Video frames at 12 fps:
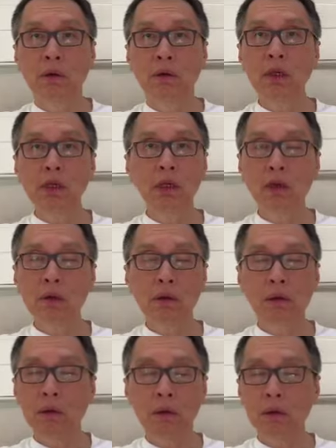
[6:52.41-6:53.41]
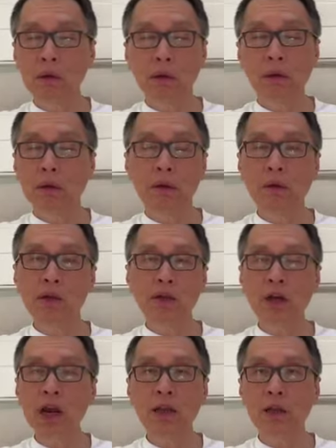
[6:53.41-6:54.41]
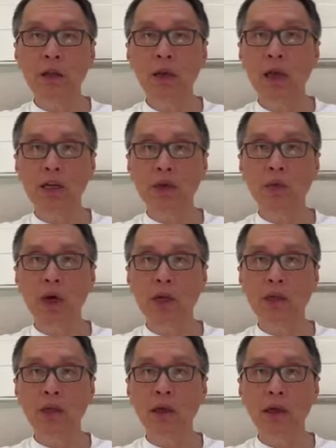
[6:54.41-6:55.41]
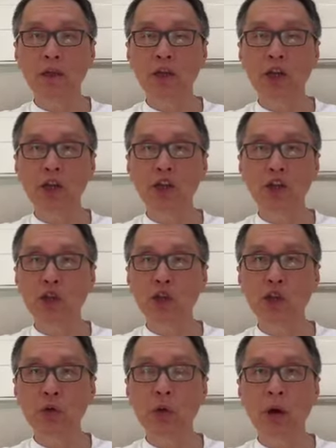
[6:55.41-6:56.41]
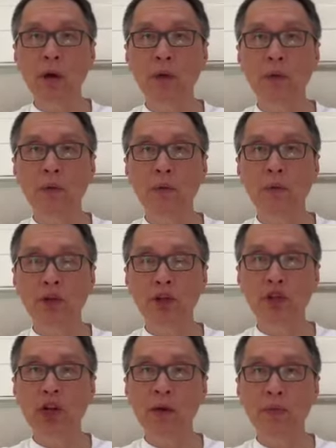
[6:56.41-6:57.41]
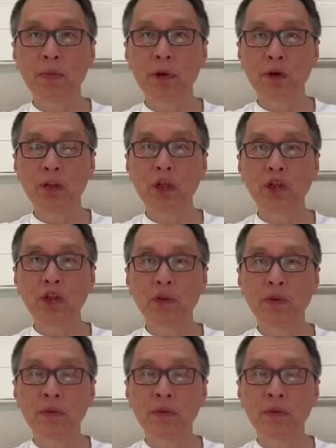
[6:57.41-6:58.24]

he's not trained as what uh, General Qi Jiguang prescribed or teach.